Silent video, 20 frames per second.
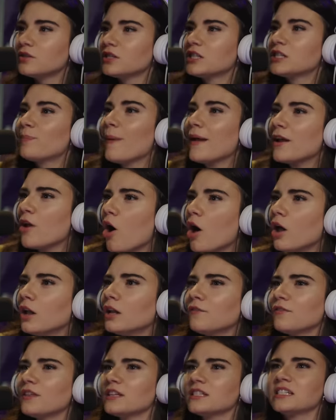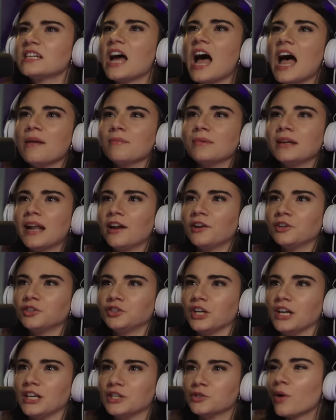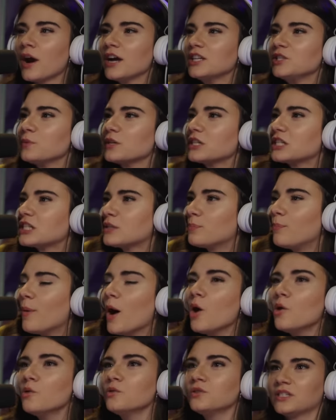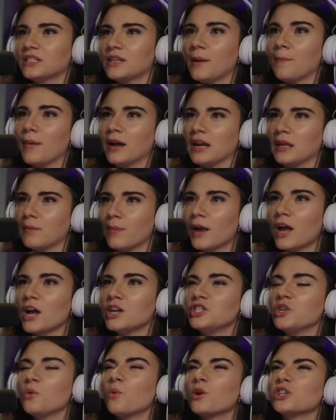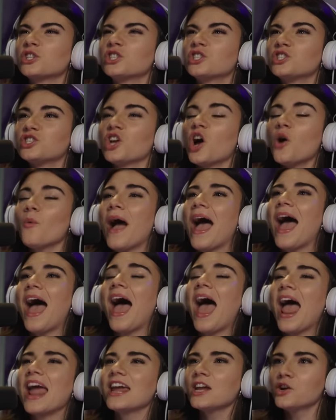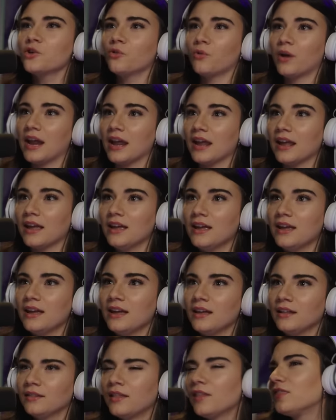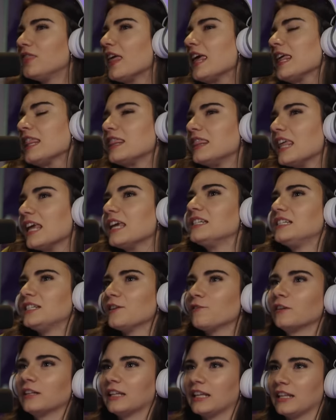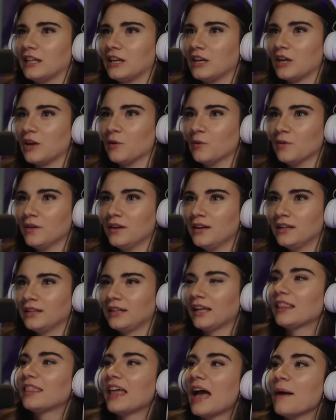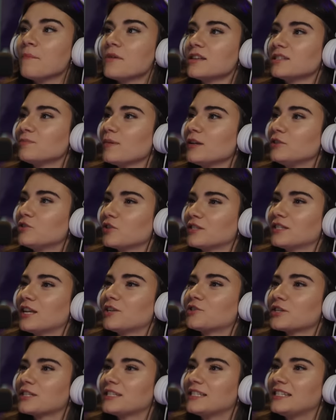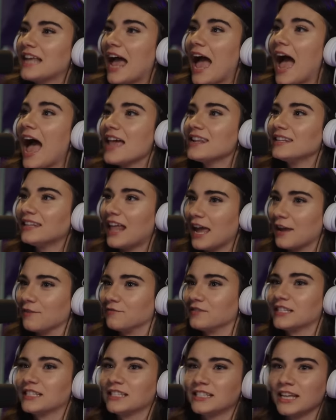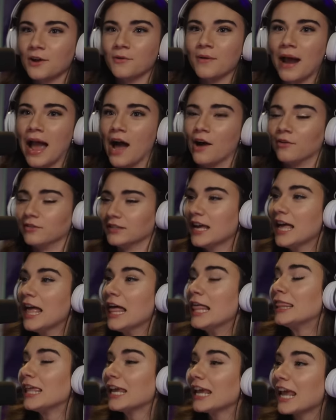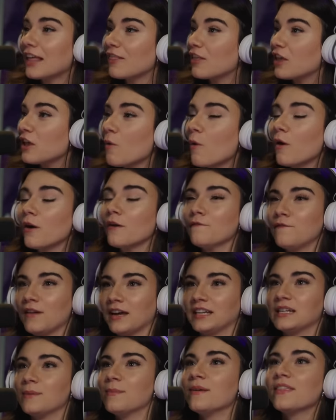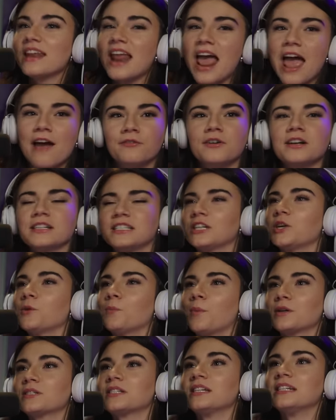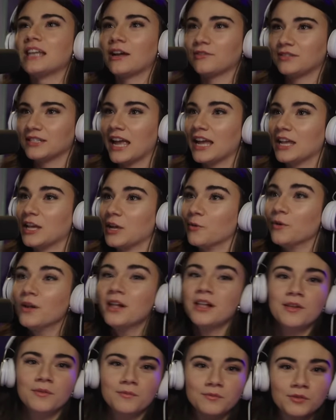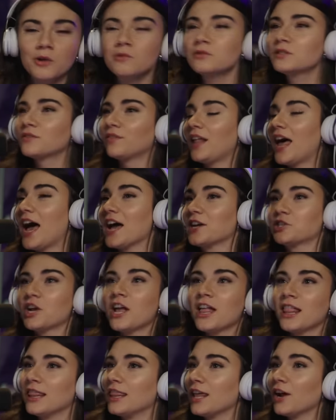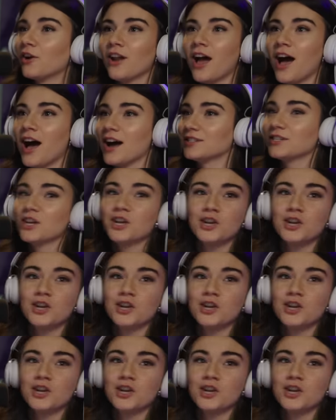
just spend all of this time and energy trying to expose somebody because you are so angry that they think differently than you. Like, that must be just such a sad life to sit around thinking that you are a victim and that every single person is out to get you. Newsflash, they're not.